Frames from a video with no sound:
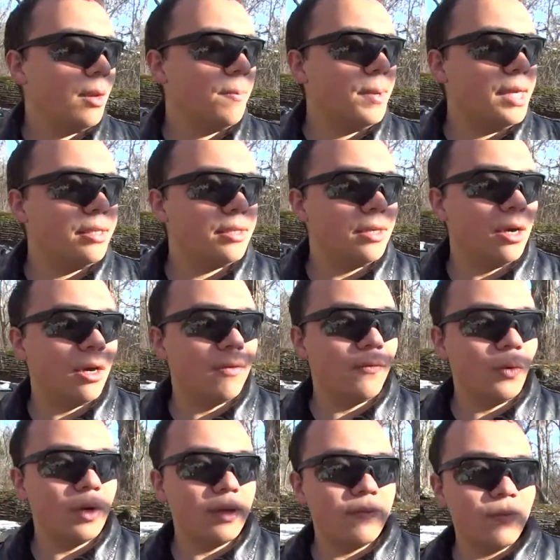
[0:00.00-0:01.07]
PTR
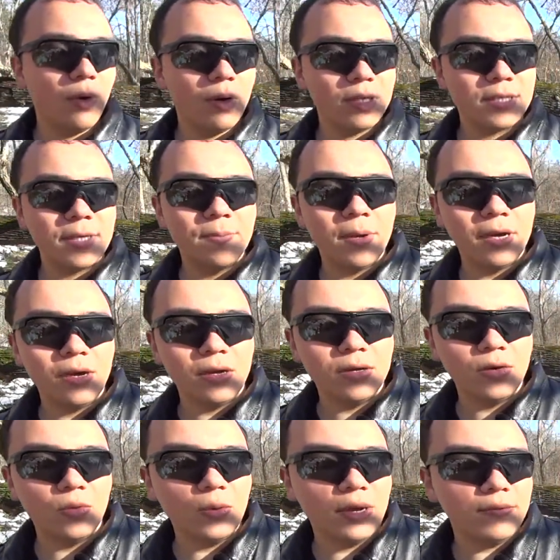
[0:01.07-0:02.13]
44
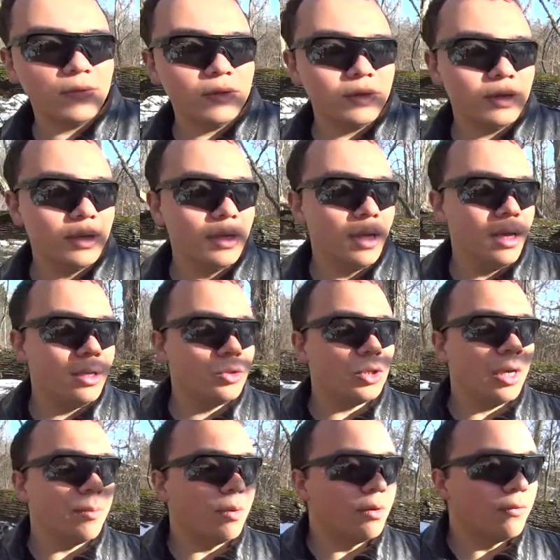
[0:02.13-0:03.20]
semi-auto rifle,
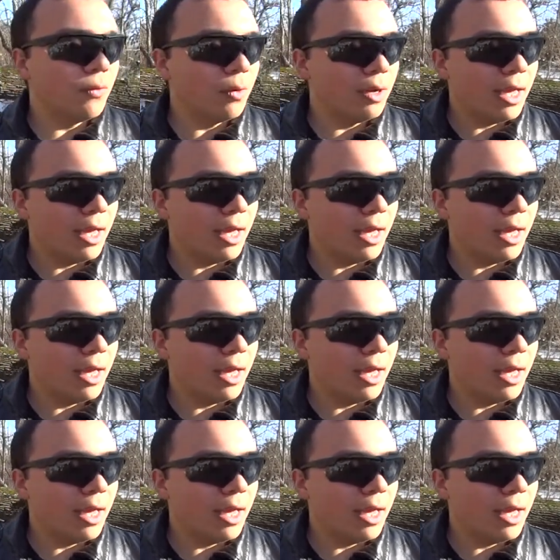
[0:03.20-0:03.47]
chambered for